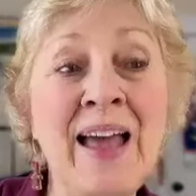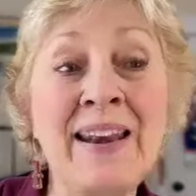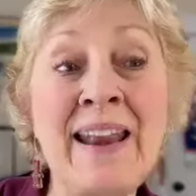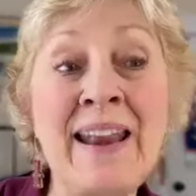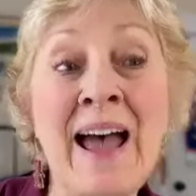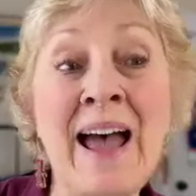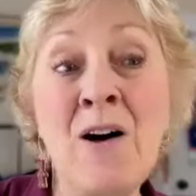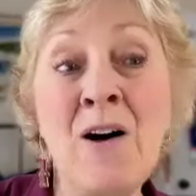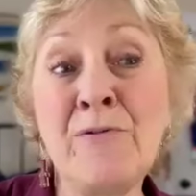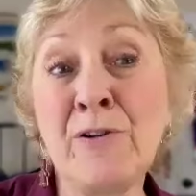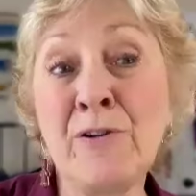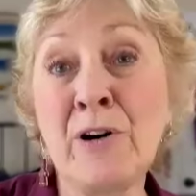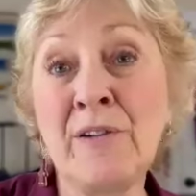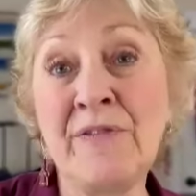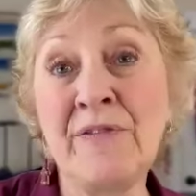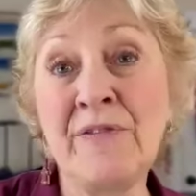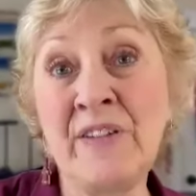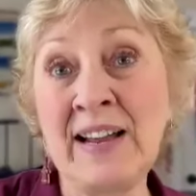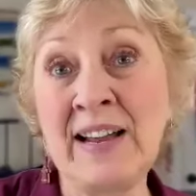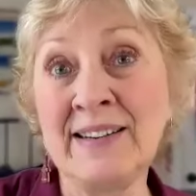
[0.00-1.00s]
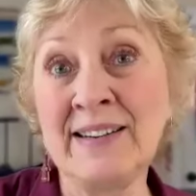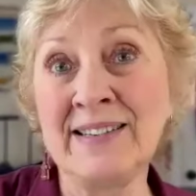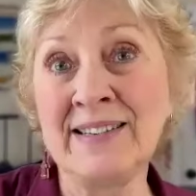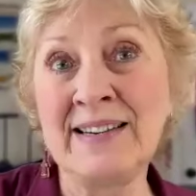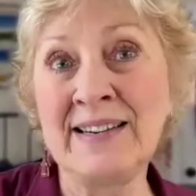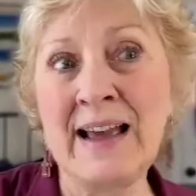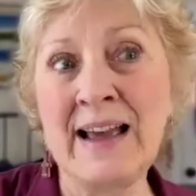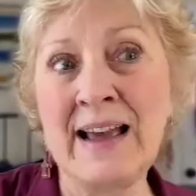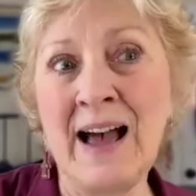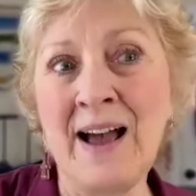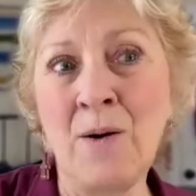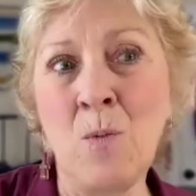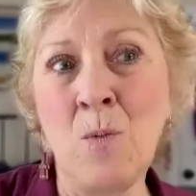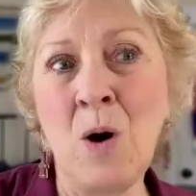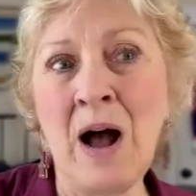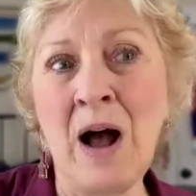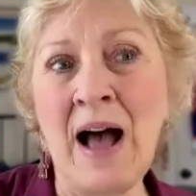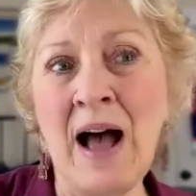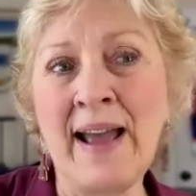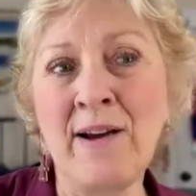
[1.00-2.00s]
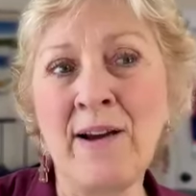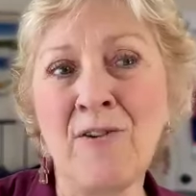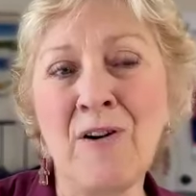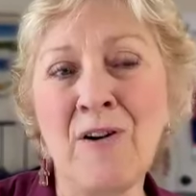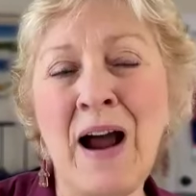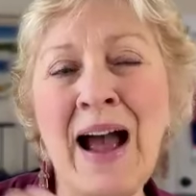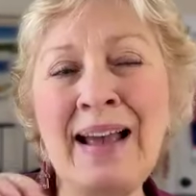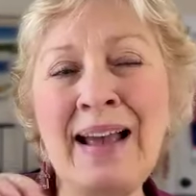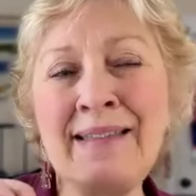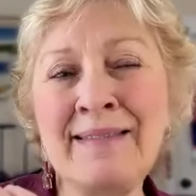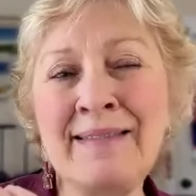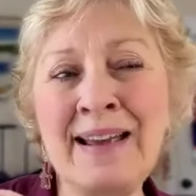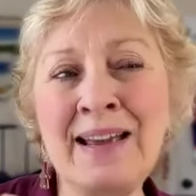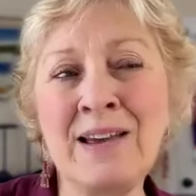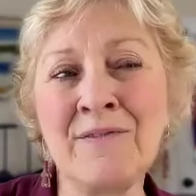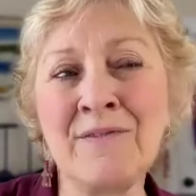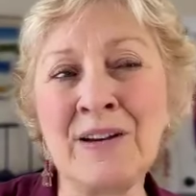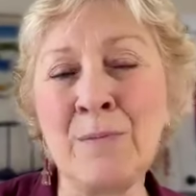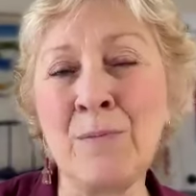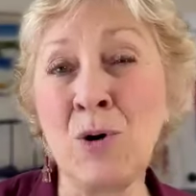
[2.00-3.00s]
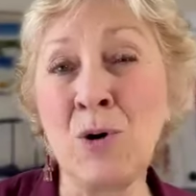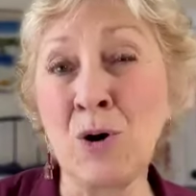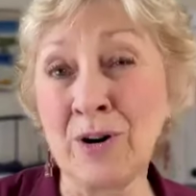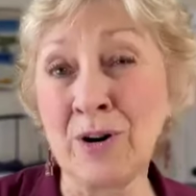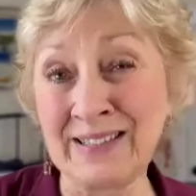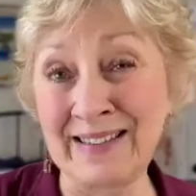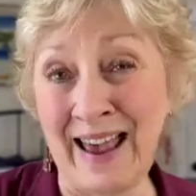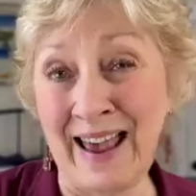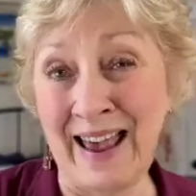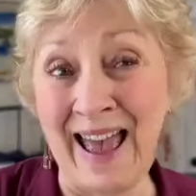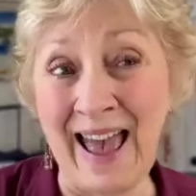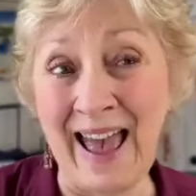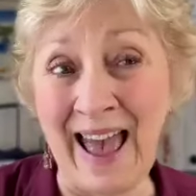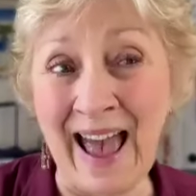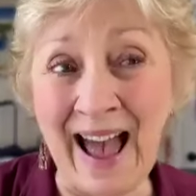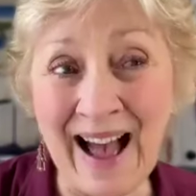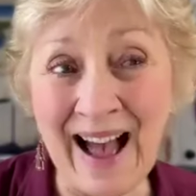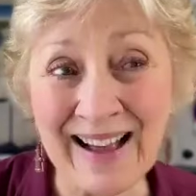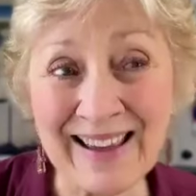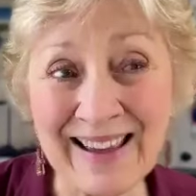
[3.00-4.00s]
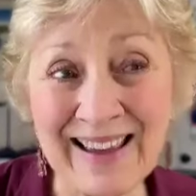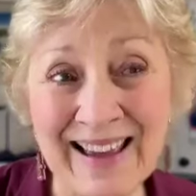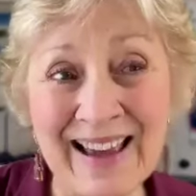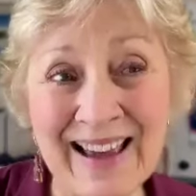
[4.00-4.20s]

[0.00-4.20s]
Now for a fun DIY, or I think of it more as a hack.